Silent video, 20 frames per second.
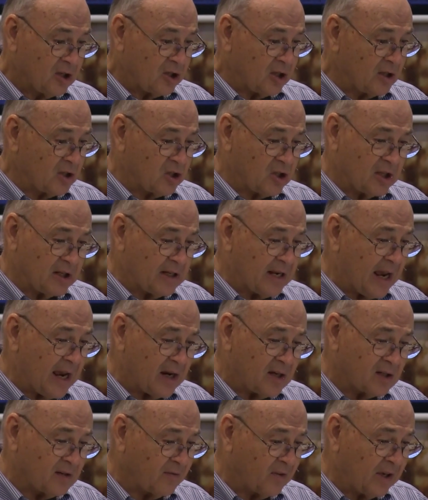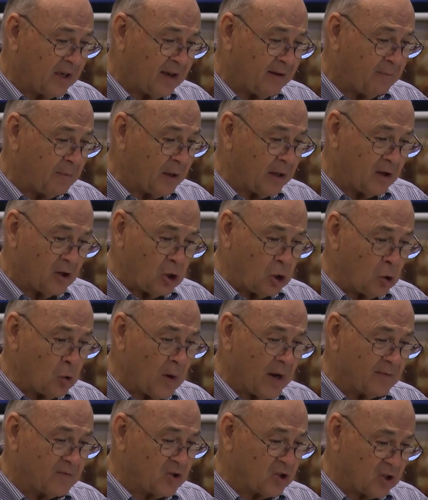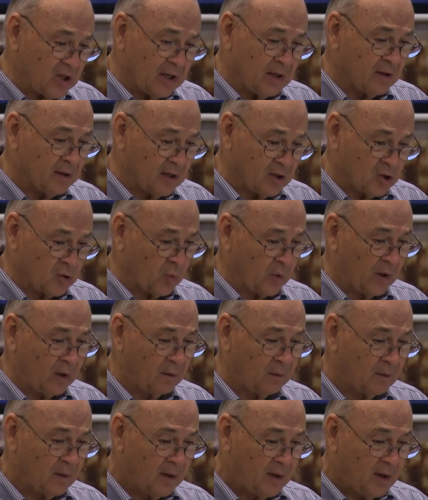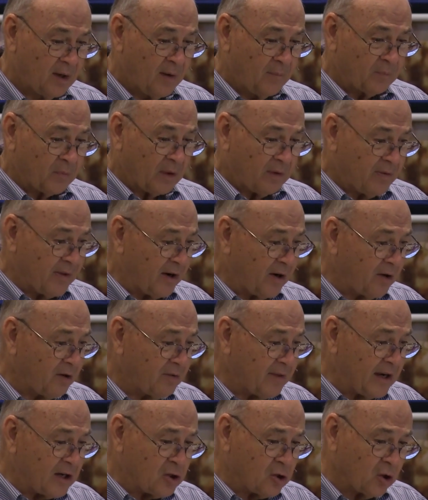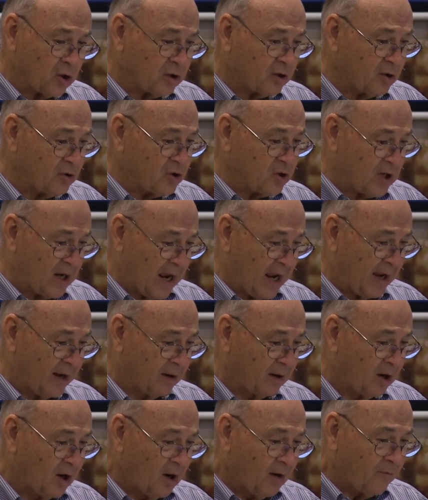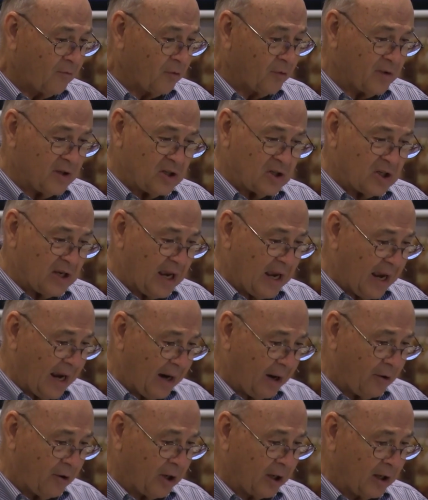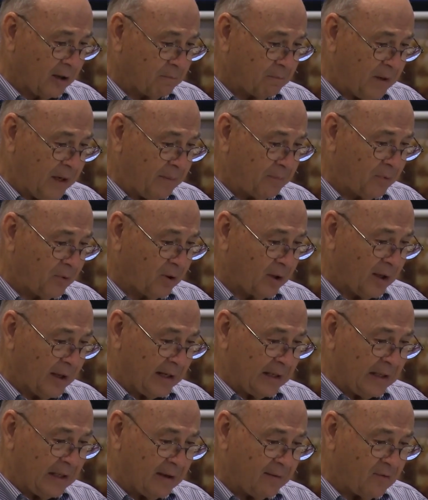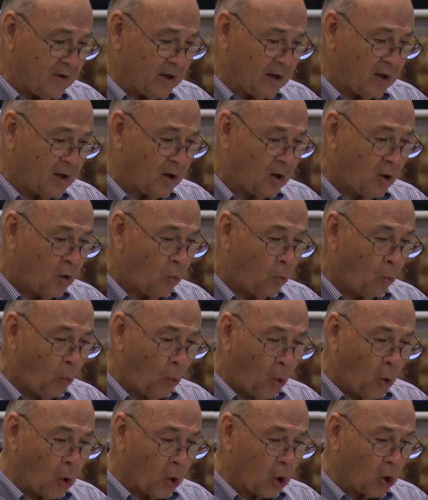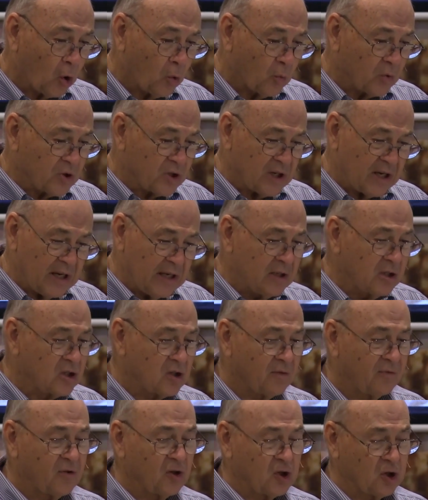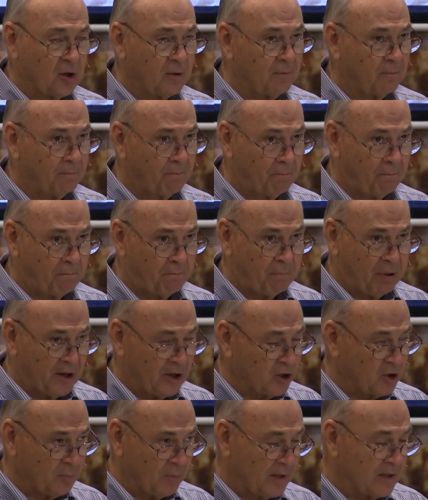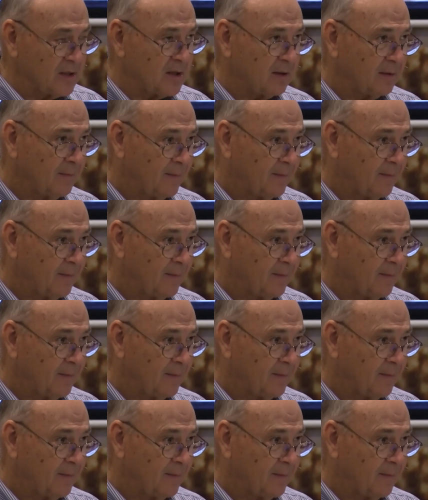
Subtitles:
Since the days of Gibeah you have sinned, Israel. There they took their stand. For these arrogant people at Gibeah, war was insufficient punishment.